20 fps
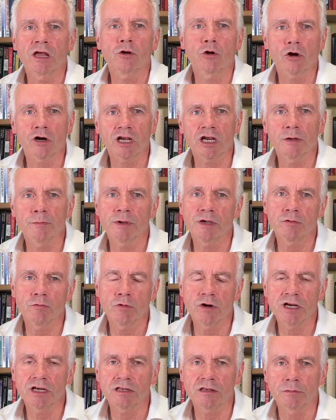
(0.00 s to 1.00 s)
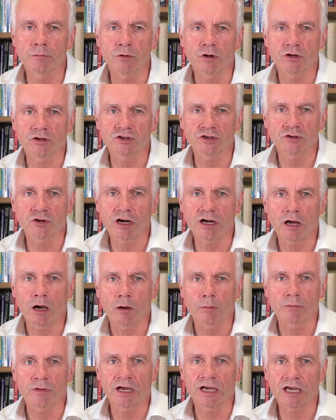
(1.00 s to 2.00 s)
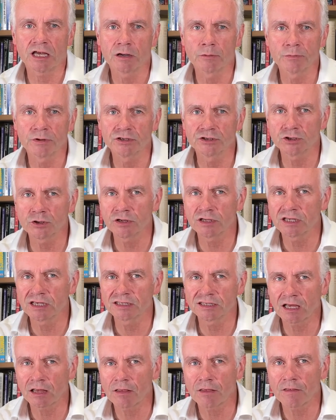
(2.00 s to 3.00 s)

not going to be reading the book straight up. They're going to be doing these other